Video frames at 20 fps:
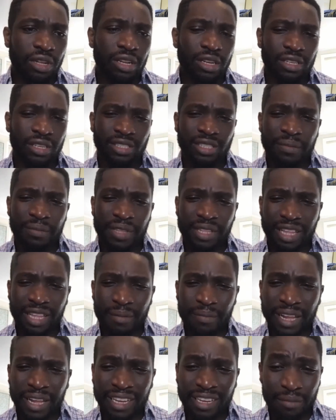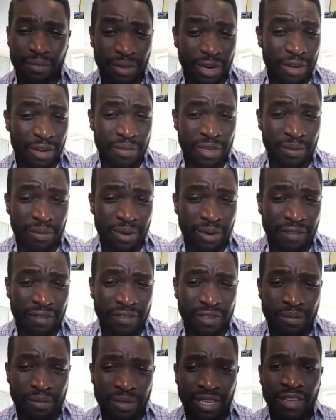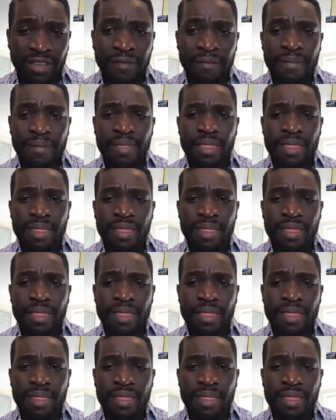no longer something that Black and Brown people have to be